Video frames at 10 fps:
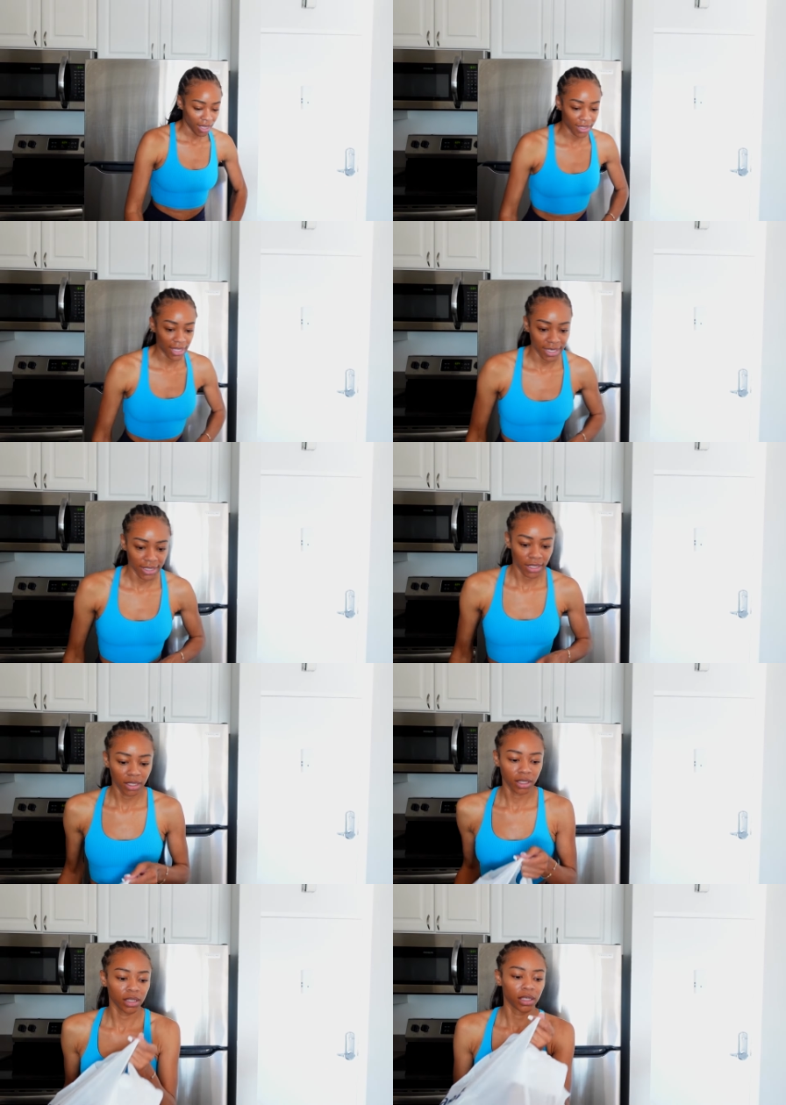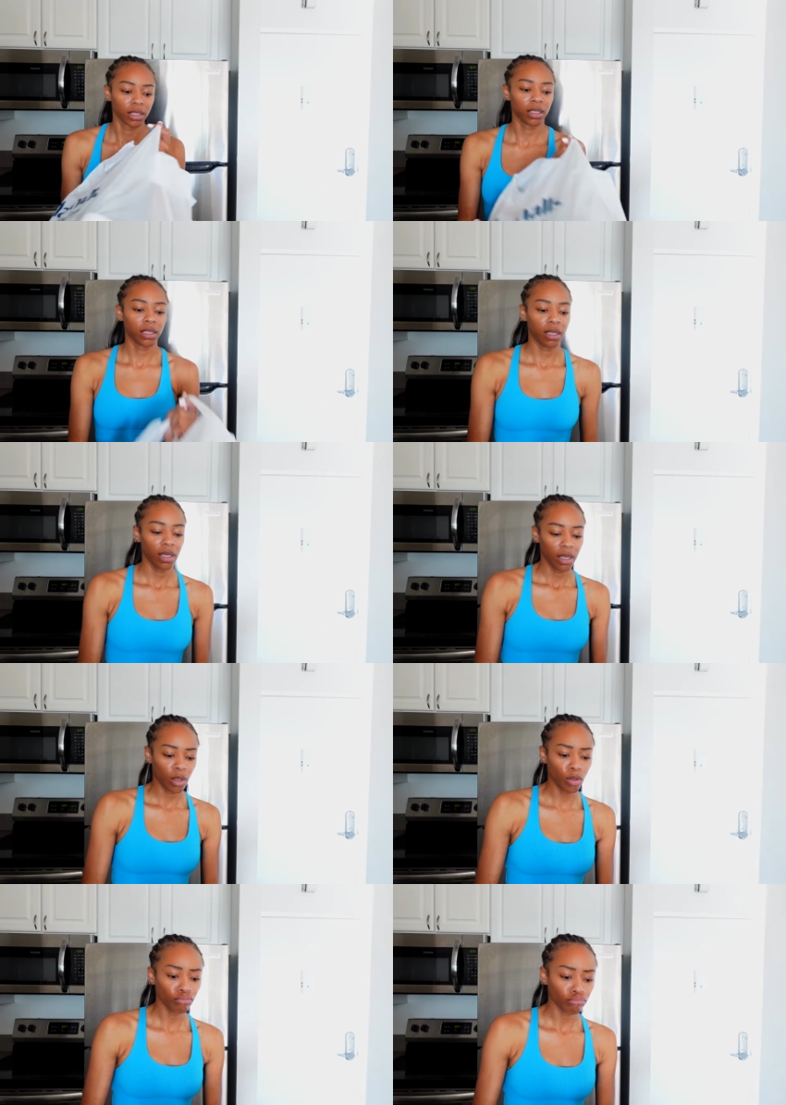a lot,
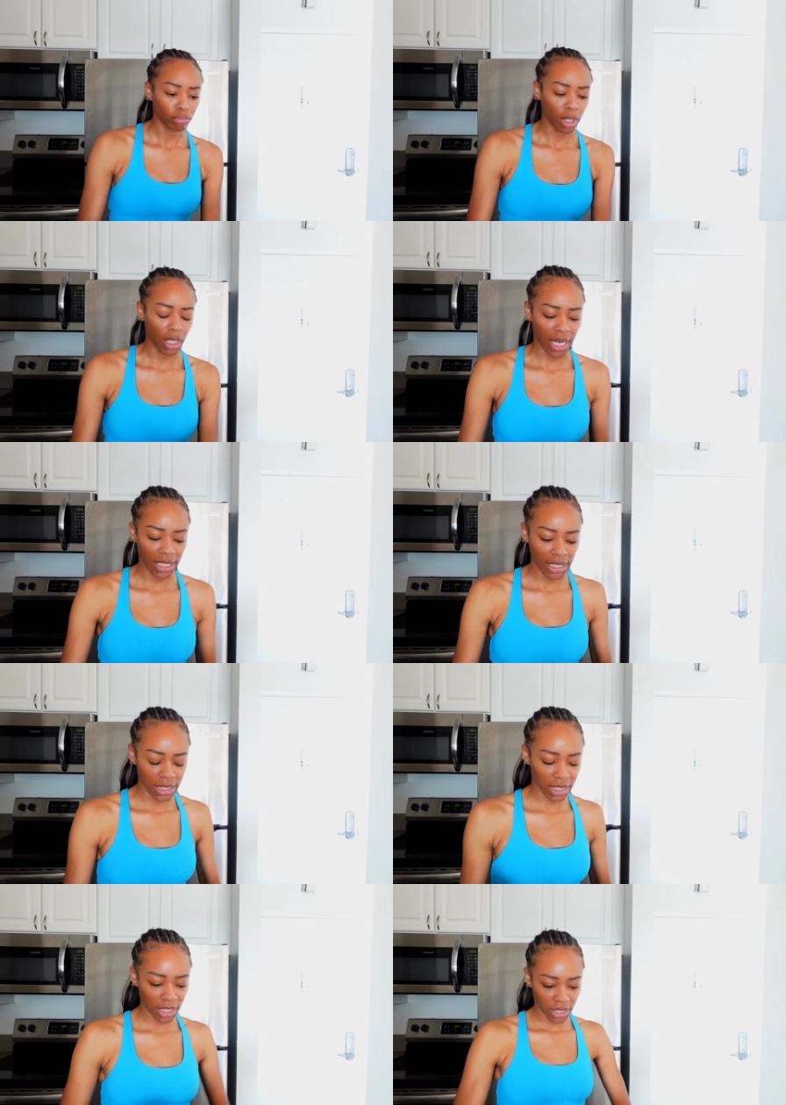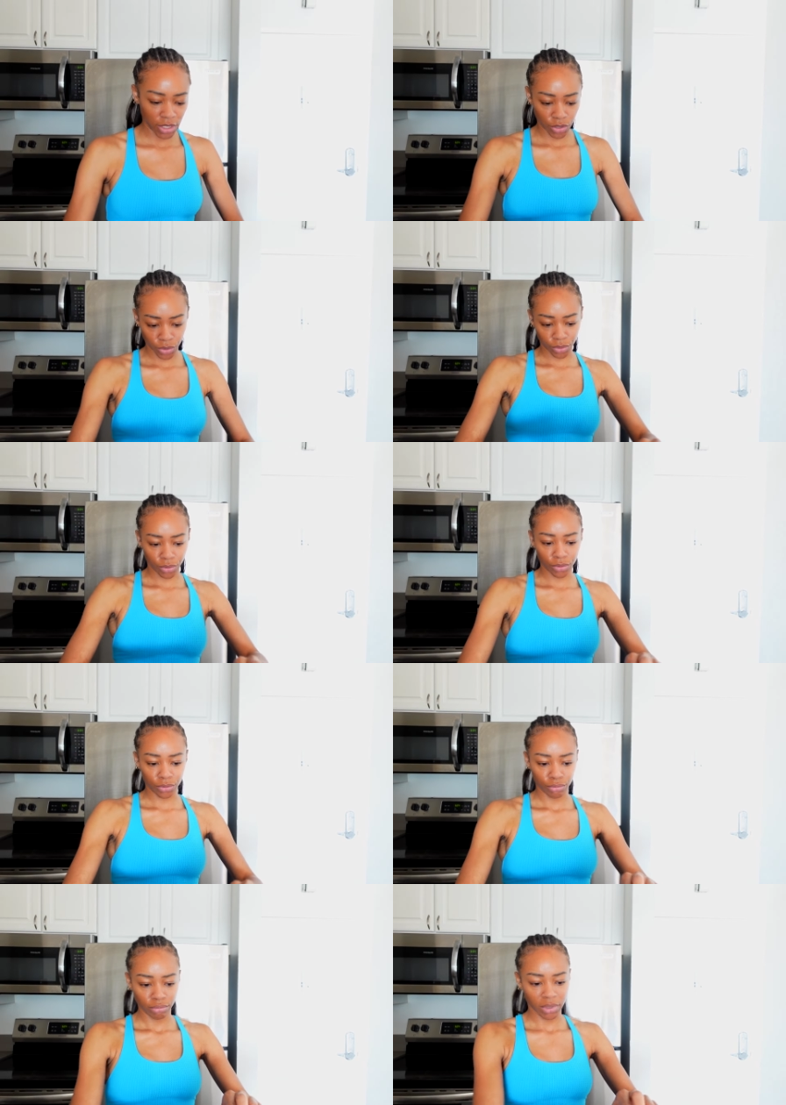oops, a lot easier to
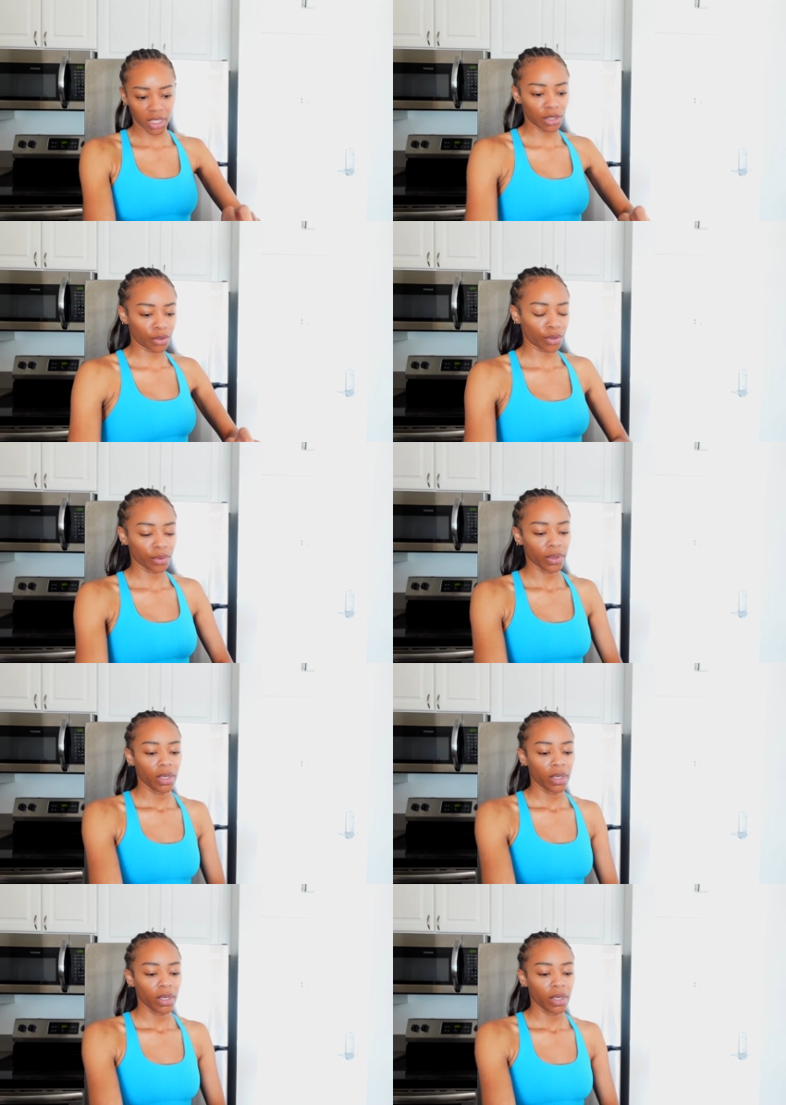get through.